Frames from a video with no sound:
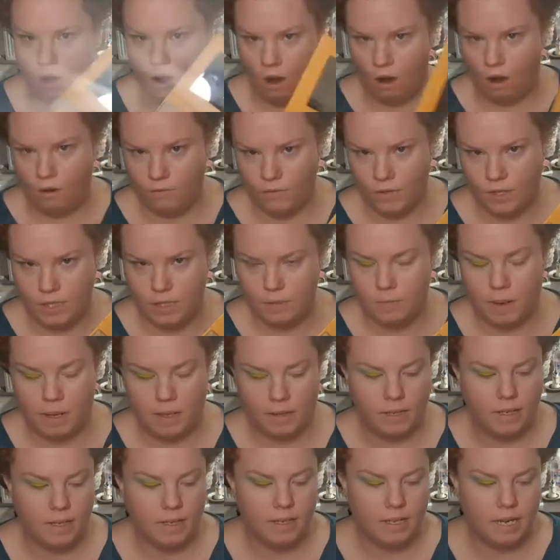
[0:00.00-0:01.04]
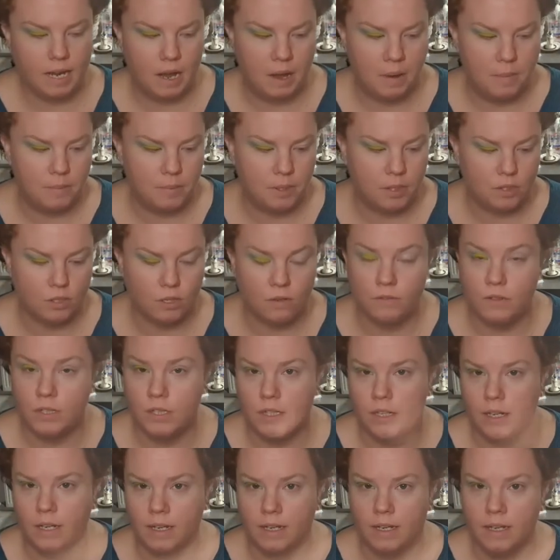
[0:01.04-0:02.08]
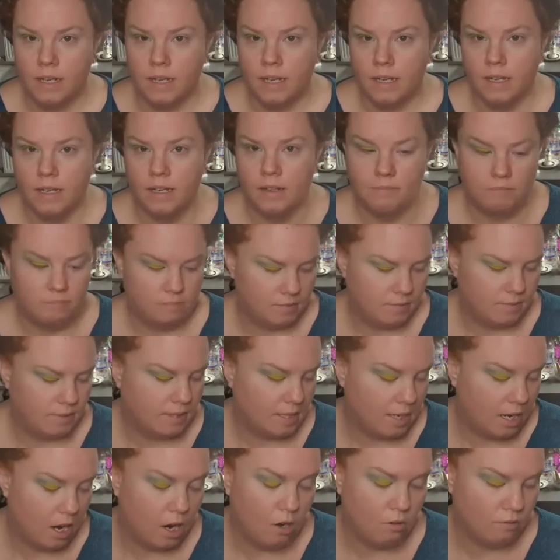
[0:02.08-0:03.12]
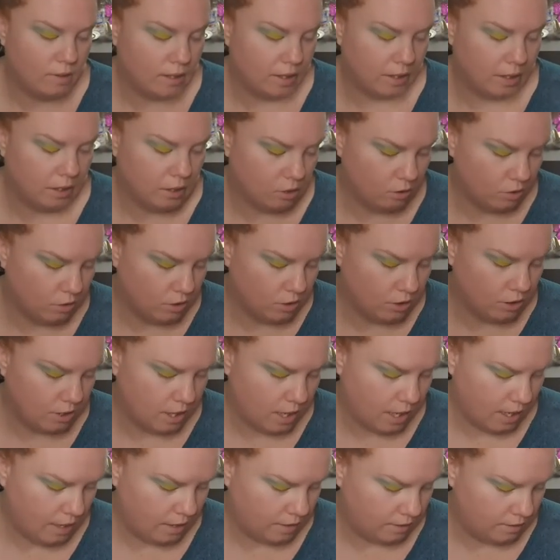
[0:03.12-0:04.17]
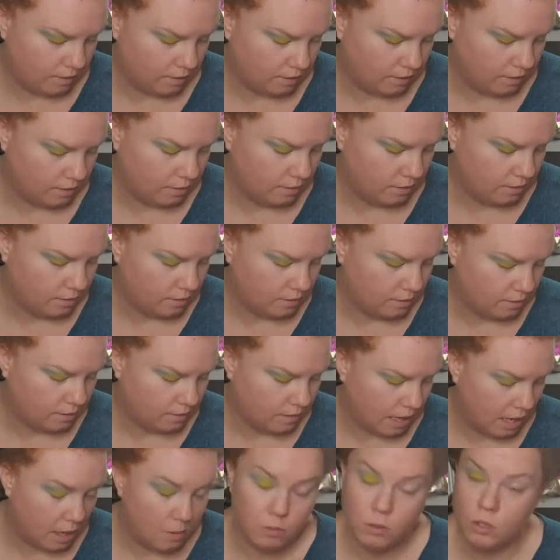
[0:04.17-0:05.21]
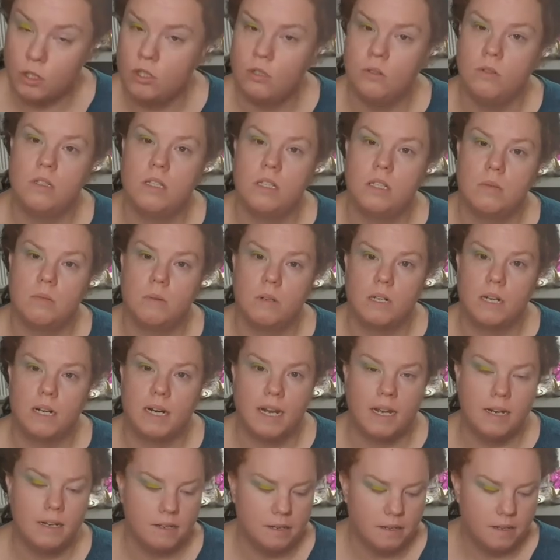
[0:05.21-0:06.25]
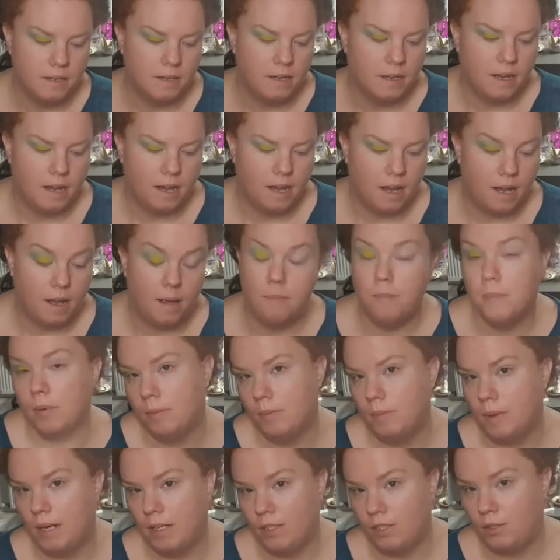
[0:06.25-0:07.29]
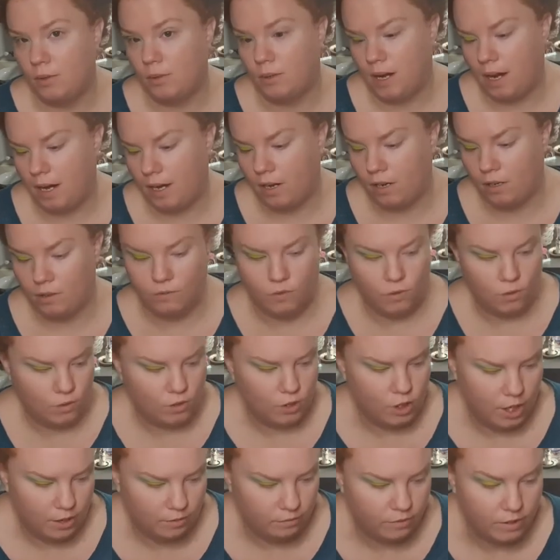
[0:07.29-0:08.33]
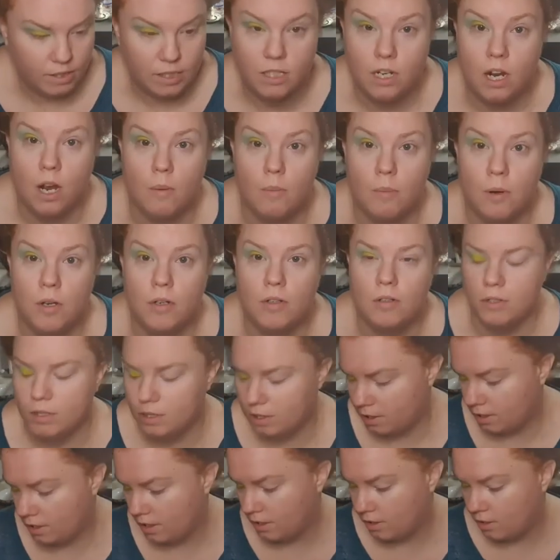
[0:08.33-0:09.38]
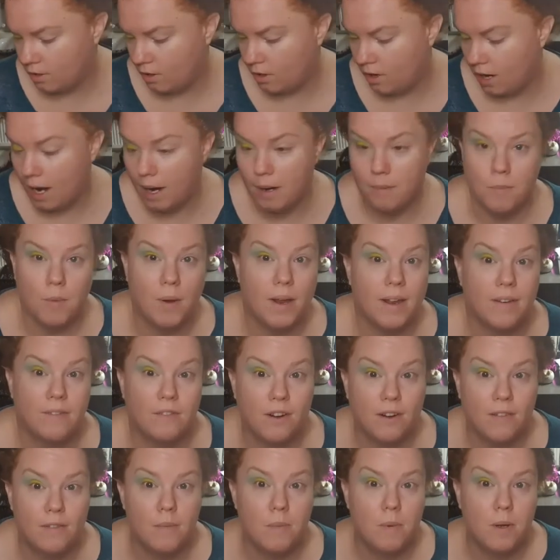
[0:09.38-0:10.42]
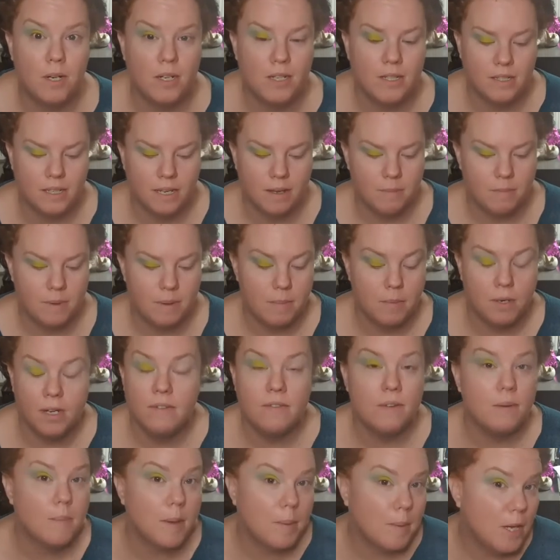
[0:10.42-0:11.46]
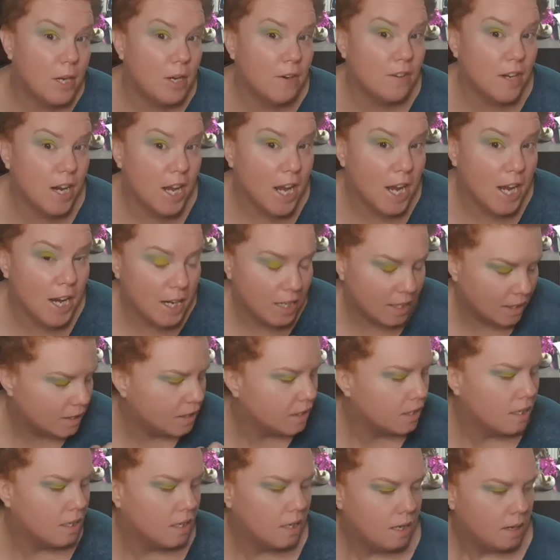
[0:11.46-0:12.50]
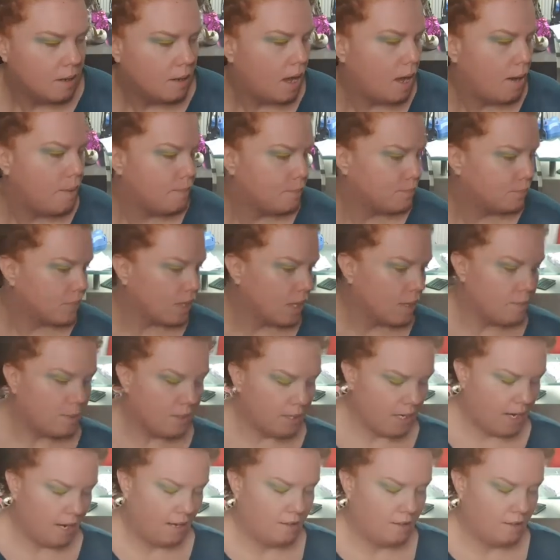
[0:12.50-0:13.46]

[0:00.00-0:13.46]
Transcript: of this palette, because obviously they are really good, and I would use this one again. But mind you, I can't afford Jeffree Star products, so I'm waiting for everybody to give me money for my birthday. But yeah,